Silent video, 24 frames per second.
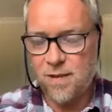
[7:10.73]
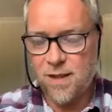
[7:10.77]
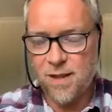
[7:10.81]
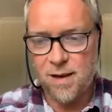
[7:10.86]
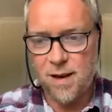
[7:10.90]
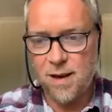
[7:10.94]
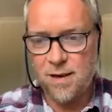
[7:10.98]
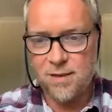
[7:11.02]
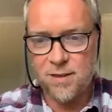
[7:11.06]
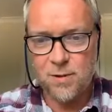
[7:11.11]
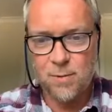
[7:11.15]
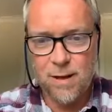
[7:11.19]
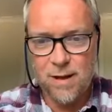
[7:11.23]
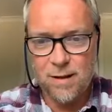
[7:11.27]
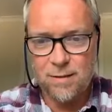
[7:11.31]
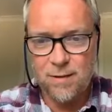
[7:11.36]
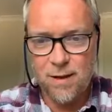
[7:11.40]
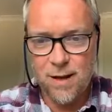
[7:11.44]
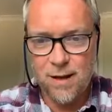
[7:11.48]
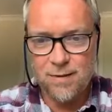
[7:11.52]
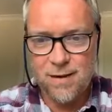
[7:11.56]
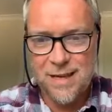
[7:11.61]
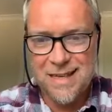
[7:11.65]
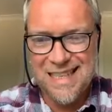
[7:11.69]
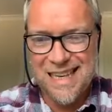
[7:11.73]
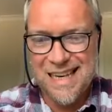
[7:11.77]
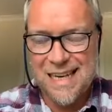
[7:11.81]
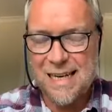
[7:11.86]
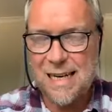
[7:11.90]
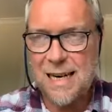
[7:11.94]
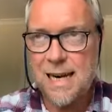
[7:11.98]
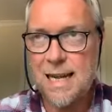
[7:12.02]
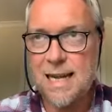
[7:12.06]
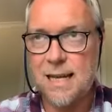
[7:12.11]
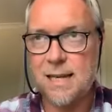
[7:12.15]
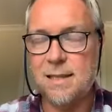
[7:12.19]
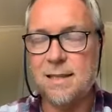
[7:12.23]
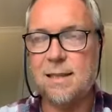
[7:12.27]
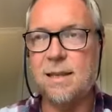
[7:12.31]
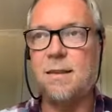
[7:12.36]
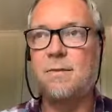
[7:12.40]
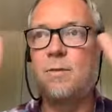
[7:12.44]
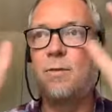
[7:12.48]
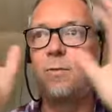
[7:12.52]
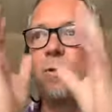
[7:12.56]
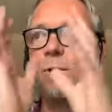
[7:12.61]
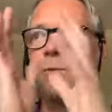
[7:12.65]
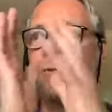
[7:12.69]
for the last 25 years at least,
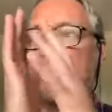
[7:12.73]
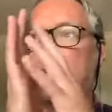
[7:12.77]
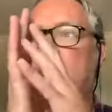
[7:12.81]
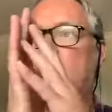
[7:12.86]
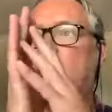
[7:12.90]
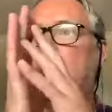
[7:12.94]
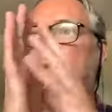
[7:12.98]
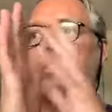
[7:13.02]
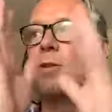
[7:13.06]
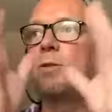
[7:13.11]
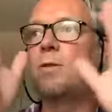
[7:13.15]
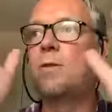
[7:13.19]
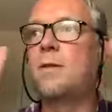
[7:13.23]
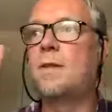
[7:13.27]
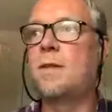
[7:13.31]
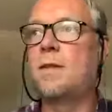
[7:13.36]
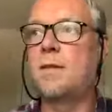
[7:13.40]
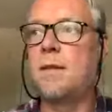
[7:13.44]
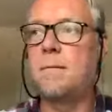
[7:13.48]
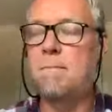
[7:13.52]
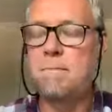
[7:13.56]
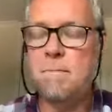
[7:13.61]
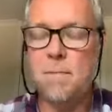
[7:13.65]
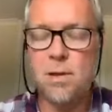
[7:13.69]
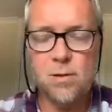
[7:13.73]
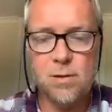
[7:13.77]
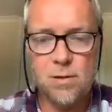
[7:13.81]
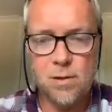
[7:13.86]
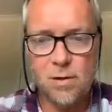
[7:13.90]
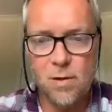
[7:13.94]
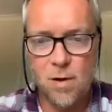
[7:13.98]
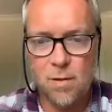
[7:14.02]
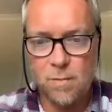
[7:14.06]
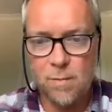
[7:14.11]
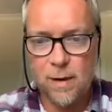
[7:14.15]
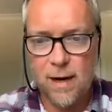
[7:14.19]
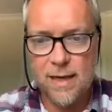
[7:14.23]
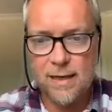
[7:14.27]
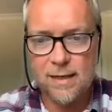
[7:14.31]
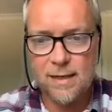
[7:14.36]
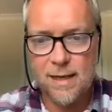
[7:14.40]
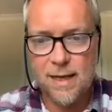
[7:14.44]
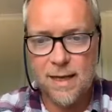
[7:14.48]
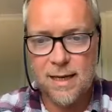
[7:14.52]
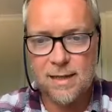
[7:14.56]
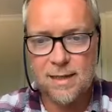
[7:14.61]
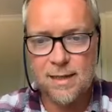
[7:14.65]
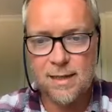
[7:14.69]
I've always wanted to choose the most complex
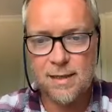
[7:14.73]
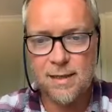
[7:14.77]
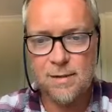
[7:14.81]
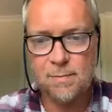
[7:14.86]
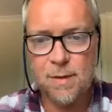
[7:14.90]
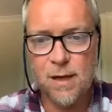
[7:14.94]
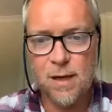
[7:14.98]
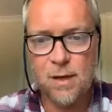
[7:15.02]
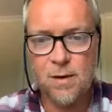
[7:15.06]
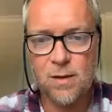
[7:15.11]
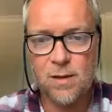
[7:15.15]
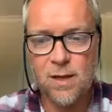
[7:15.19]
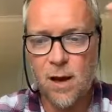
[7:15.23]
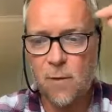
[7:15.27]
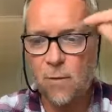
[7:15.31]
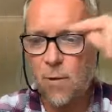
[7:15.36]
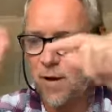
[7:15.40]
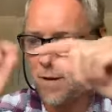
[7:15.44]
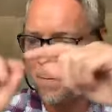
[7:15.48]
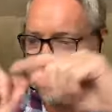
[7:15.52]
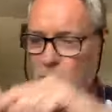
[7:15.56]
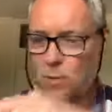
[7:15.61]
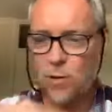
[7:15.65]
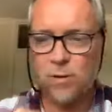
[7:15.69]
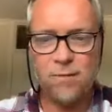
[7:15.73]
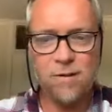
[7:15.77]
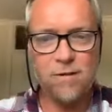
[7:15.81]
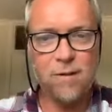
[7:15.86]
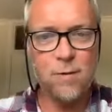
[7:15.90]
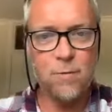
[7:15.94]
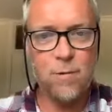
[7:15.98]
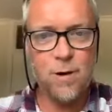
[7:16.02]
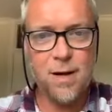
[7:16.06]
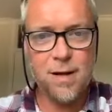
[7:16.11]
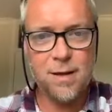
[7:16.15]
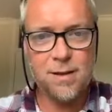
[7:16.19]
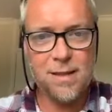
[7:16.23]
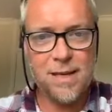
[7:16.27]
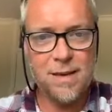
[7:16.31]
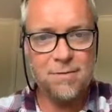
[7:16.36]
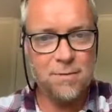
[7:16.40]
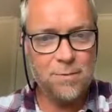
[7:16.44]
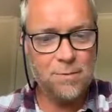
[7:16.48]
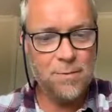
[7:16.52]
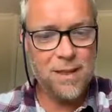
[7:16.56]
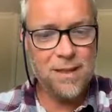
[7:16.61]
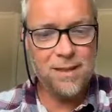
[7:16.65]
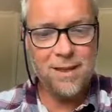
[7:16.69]
cases because I want to prove if it works.
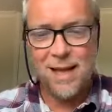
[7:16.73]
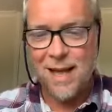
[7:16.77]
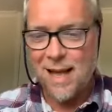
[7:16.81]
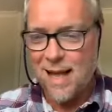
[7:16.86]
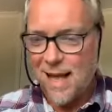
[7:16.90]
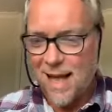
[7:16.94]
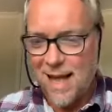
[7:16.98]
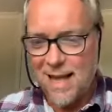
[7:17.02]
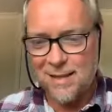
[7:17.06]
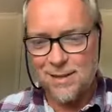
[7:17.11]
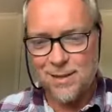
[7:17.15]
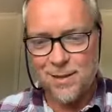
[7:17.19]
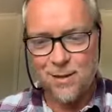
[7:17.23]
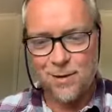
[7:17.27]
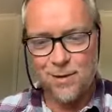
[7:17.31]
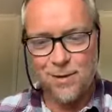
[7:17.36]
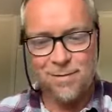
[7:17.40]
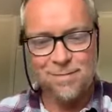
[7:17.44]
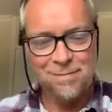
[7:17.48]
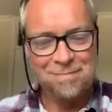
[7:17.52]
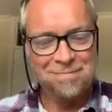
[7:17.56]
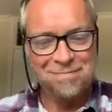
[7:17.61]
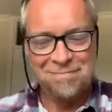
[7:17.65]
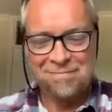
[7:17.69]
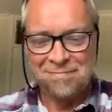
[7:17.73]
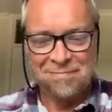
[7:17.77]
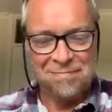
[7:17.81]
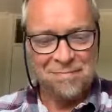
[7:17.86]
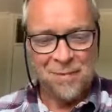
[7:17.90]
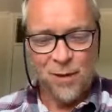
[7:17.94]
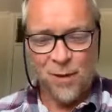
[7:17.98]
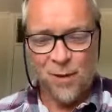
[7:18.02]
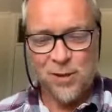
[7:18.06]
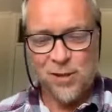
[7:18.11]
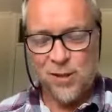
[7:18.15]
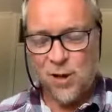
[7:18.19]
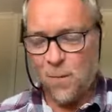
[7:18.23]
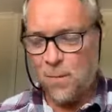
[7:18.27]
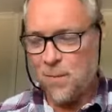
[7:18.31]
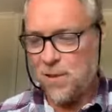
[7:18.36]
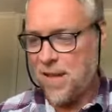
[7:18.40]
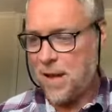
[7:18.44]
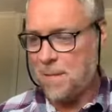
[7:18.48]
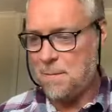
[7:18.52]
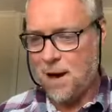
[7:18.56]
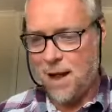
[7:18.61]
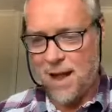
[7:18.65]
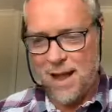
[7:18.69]
Even with hands on
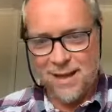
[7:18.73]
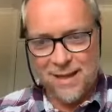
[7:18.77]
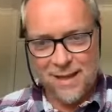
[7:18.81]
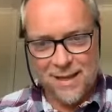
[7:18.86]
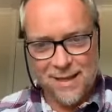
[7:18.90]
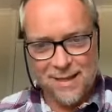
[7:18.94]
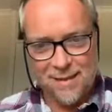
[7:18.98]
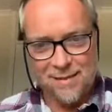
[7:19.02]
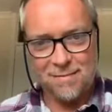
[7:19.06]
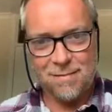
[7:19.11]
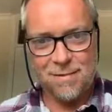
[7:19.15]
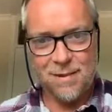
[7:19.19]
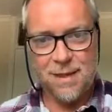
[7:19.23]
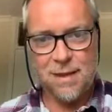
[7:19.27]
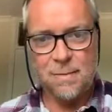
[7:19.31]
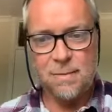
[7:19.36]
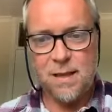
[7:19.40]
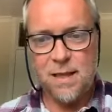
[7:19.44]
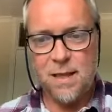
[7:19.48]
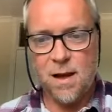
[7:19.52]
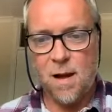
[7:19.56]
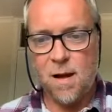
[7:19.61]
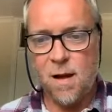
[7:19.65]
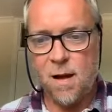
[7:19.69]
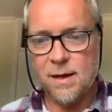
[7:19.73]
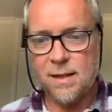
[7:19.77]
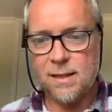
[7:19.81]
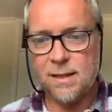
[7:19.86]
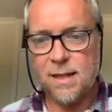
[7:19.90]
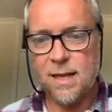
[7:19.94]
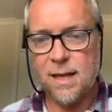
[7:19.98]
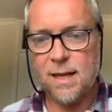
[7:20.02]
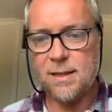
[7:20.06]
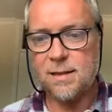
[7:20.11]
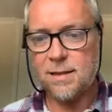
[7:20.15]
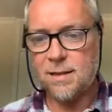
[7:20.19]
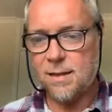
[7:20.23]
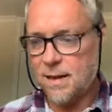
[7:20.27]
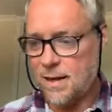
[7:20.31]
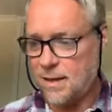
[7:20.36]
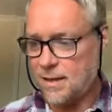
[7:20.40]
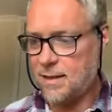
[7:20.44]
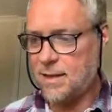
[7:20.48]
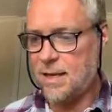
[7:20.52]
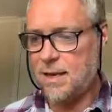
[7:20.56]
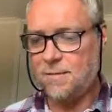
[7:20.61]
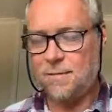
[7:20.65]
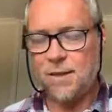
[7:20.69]
osteopathy, I'm like, give me the hardest case and
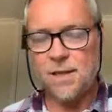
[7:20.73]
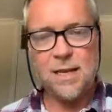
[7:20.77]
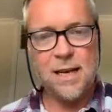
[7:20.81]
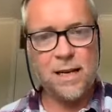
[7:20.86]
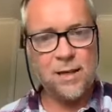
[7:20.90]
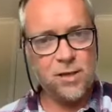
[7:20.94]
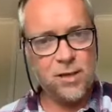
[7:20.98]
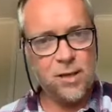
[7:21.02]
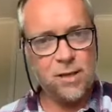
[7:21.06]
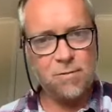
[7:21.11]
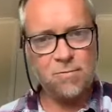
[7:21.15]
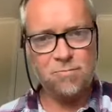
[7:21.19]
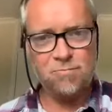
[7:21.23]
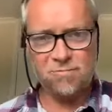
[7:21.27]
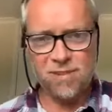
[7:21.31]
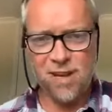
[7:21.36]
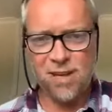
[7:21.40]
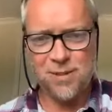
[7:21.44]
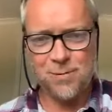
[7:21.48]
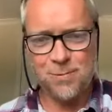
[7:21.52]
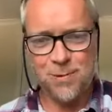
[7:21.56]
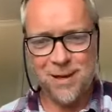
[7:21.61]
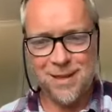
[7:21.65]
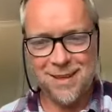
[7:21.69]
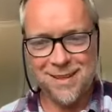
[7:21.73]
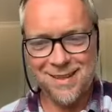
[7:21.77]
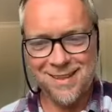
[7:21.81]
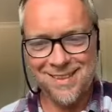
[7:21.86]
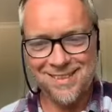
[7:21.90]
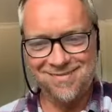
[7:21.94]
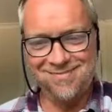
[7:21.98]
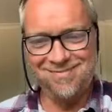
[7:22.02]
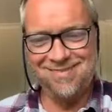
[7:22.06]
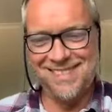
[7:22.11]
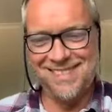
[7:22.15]
let's see if this actually does work.